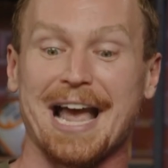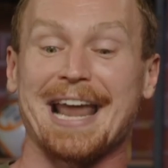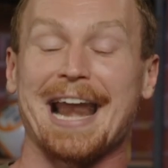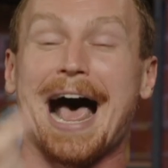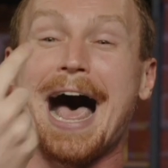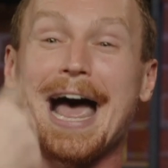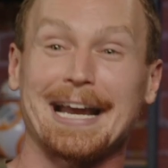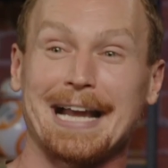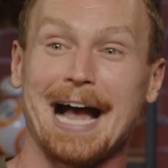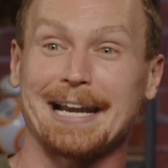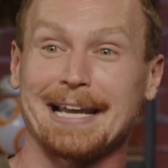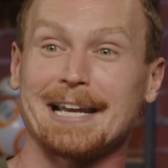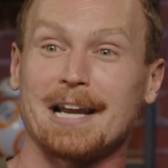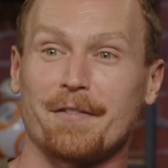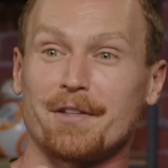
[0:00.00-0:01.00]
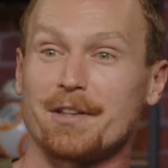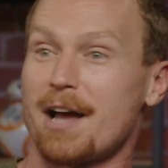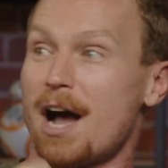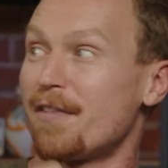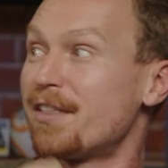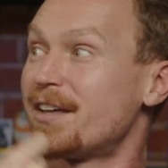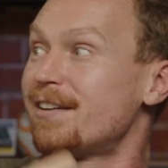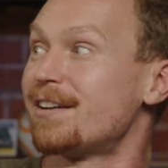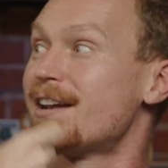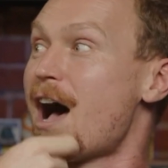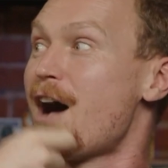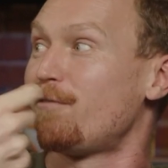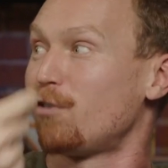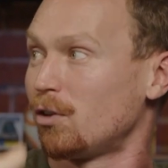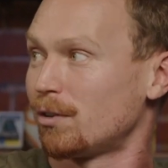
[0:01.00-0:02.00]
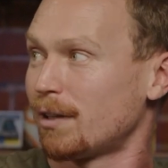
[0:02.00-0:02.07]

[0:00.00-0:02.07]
and I got in on the on the novel.